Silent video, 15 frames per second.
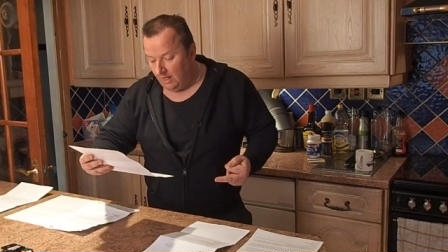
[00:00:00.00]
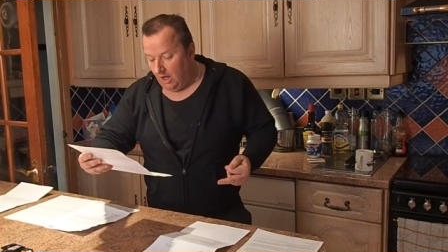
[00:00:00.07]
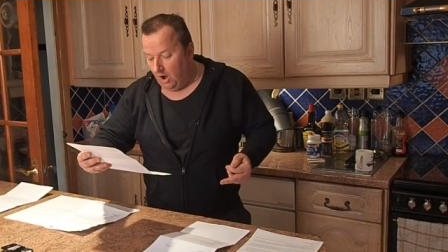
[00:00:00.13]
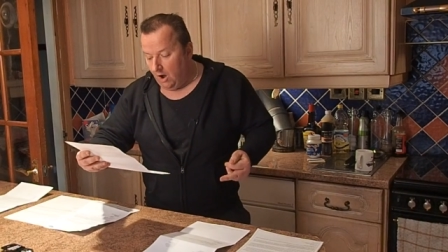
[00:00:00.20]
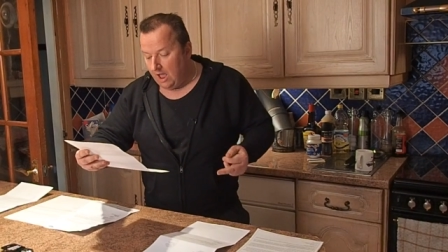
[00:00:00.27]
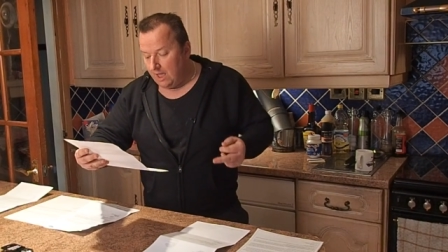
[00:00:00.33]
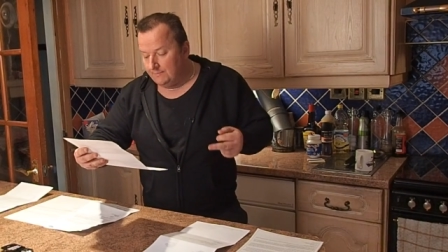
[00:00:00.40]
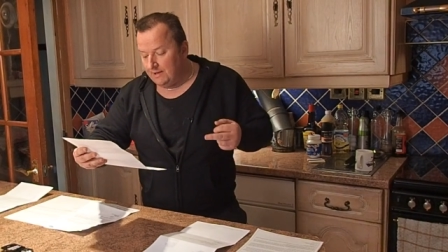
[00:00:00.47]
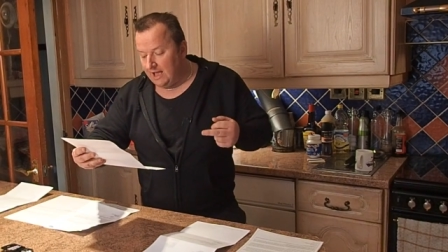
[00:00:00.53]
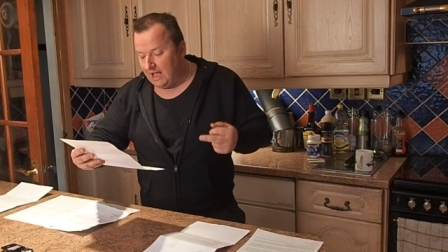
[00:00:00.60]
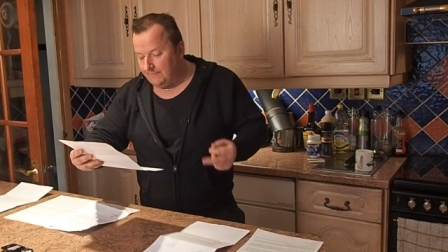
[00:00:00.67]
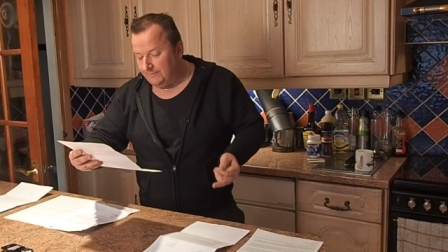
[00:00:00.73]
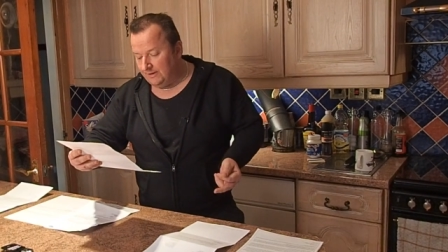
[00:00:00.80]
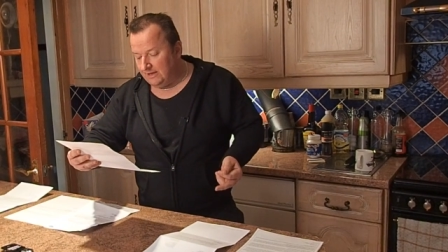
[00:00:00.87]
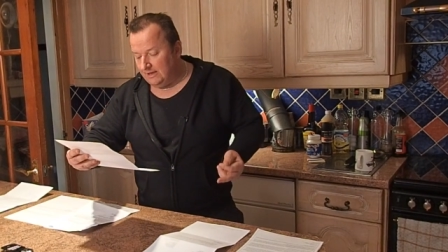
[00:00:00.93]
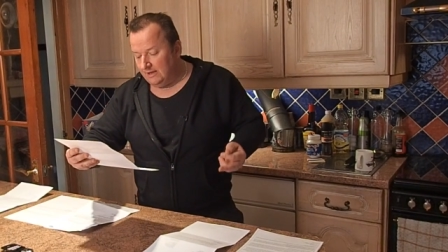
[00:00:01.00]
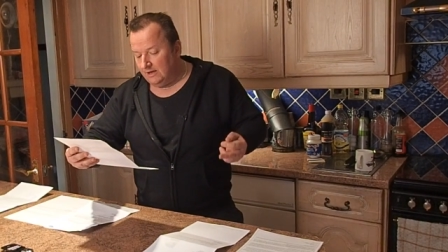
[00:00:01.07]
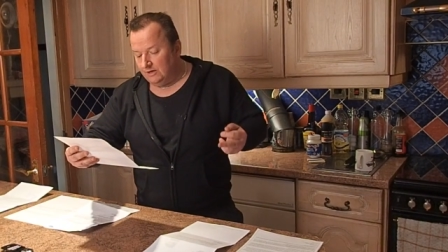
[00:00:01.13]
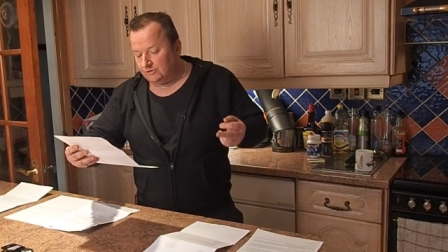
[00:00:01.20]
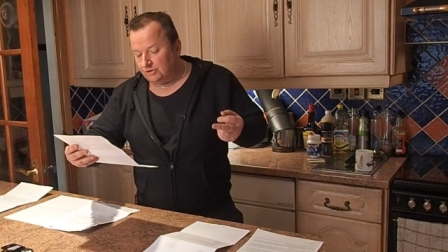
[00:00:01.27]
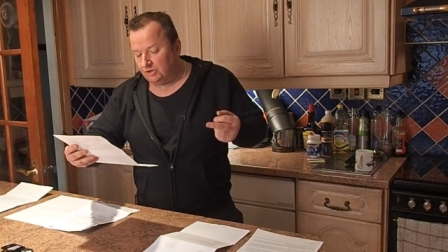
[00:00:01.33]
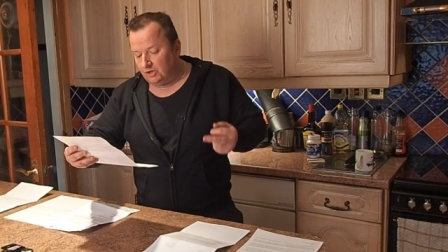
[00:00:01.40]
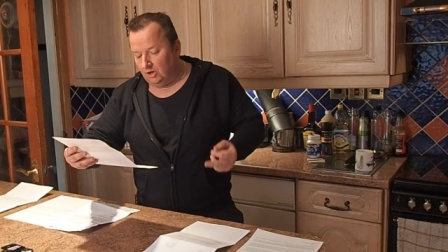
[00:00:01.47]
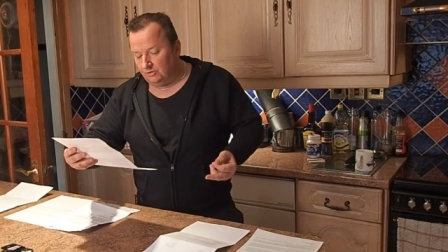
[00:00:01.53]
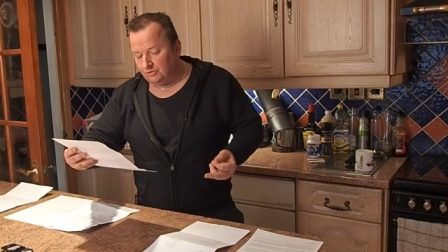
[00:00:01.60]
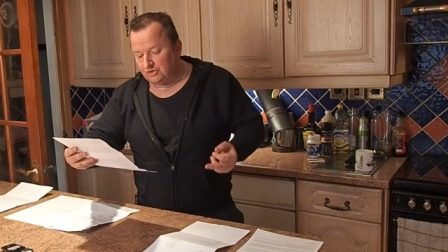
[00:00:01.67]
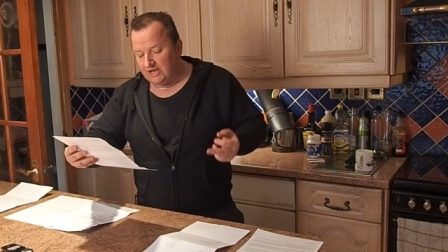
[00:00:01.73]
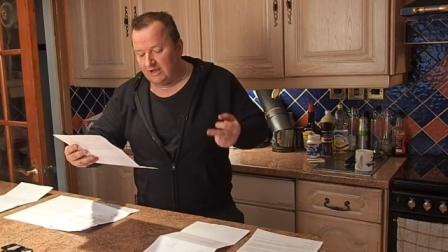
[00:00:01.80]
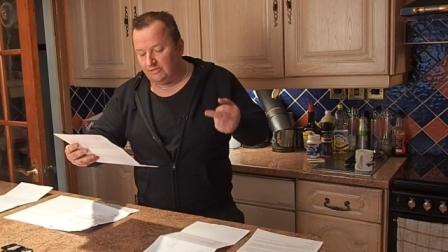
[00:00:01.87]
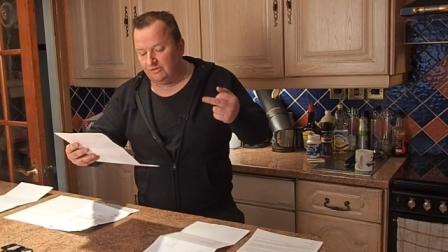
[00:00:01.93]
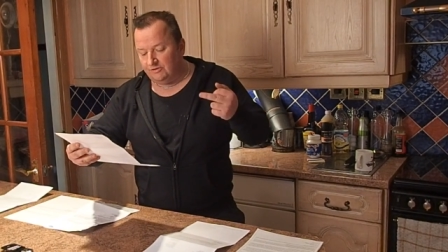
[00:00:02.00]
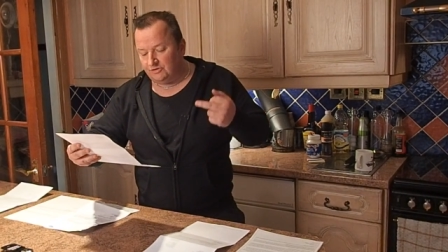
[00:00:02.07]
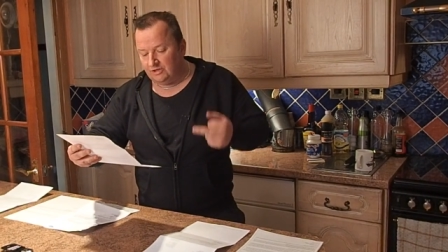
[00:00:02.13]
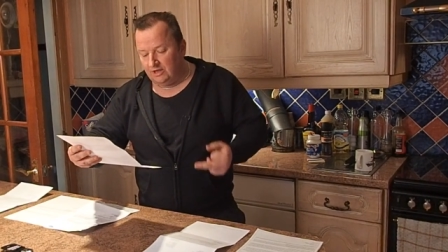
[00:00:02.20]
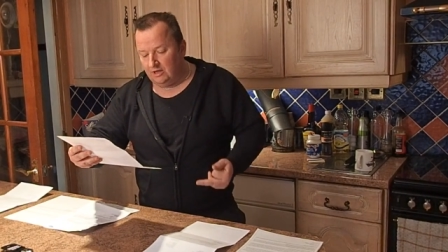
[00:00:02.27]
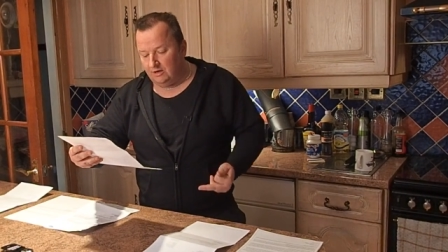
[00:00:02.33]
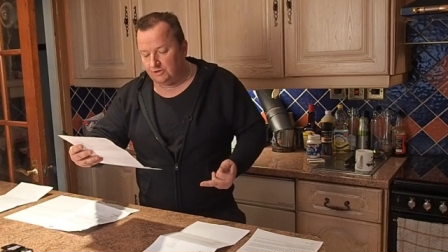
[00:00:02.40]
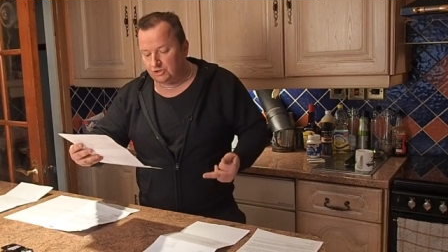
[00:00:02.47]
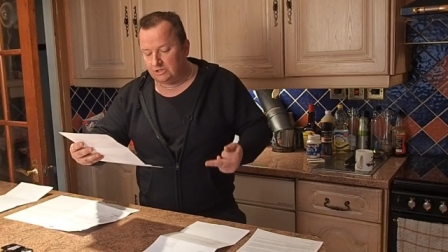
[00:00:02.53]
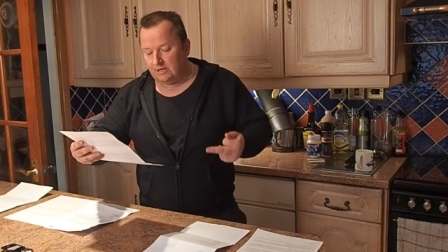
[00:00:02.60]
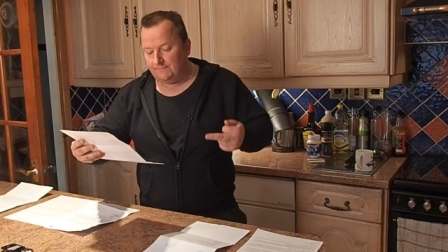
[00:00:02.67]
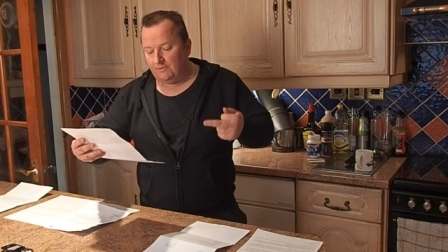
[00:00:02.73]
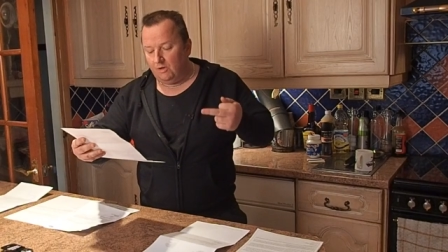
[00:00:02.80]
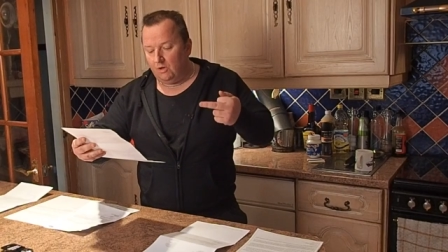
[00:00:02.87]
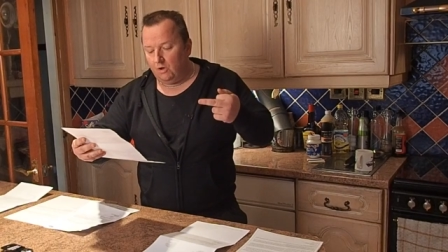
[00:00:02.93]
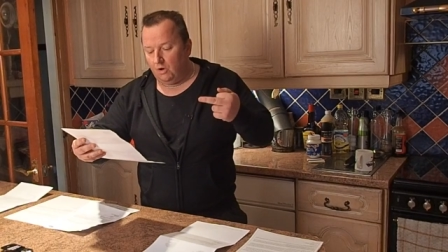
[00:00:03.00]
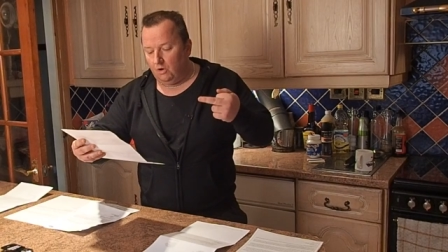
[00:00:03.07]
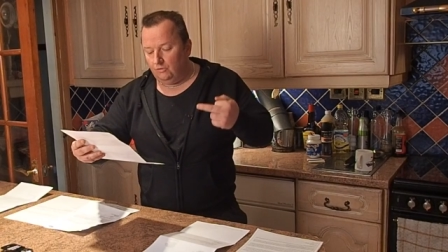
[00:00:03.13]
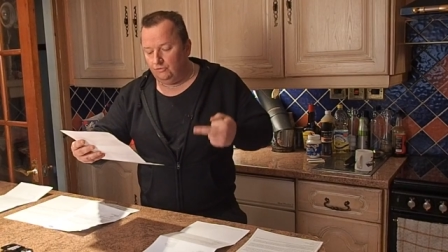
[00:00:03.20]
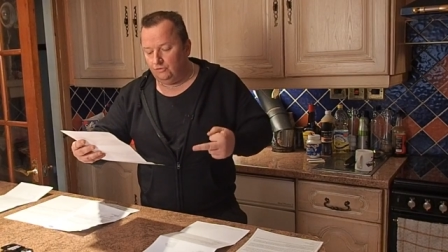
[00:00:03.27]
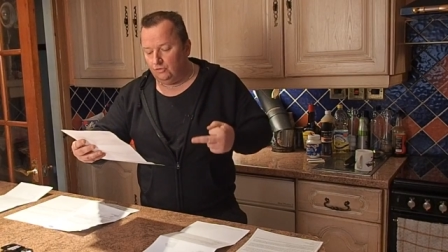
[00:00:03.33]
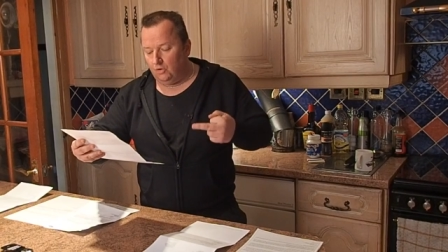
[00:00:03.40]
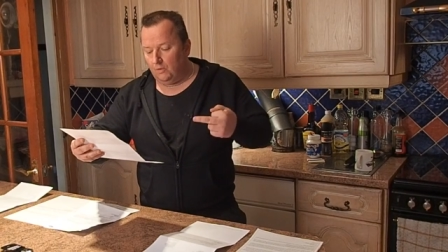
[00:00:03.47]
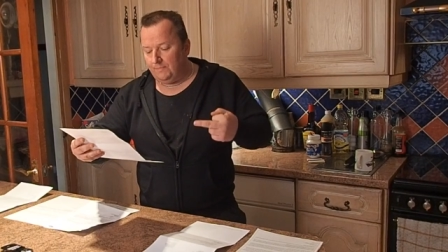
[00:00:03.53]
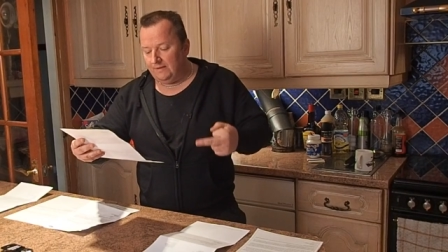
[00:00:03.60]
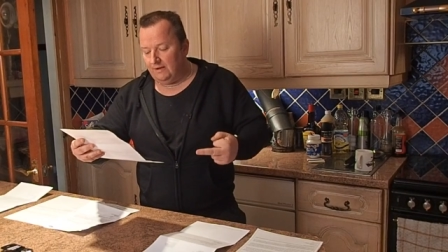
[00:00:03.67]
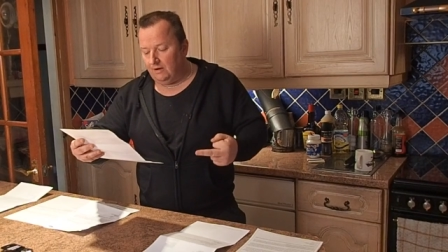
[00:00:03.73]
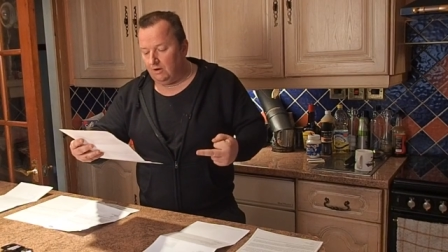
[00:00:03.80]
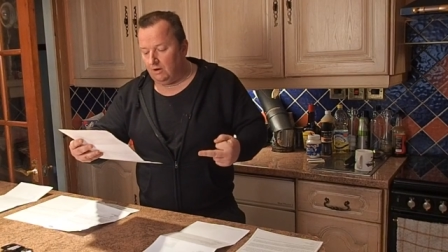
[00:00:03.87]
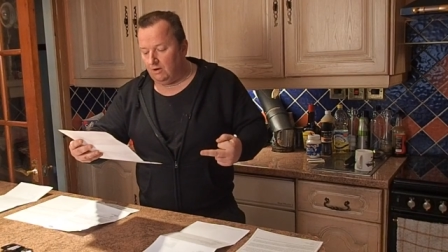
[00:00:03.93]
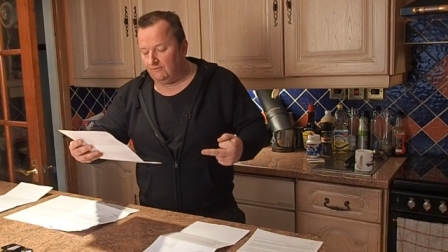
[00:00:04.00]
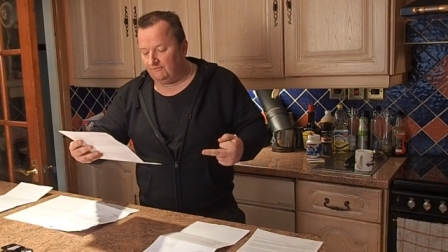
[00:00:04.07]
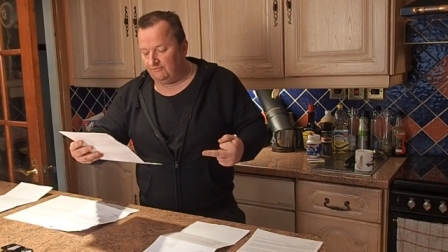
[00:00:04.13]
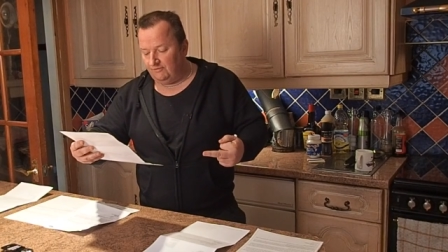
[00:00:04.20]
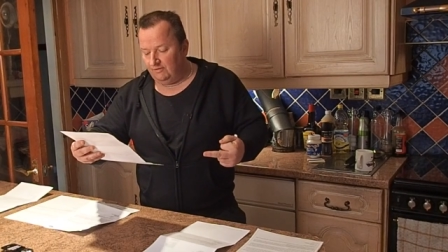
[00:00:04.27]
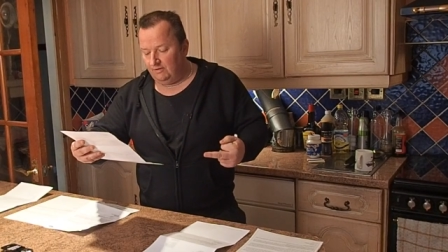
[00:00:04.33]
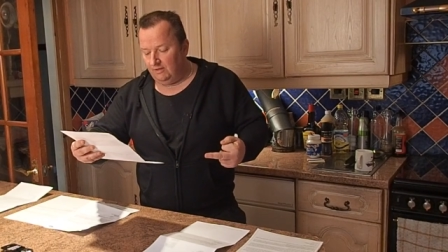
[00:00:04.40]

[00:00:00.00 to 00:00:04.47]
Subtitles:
I am happy to contact the dealership on your behalf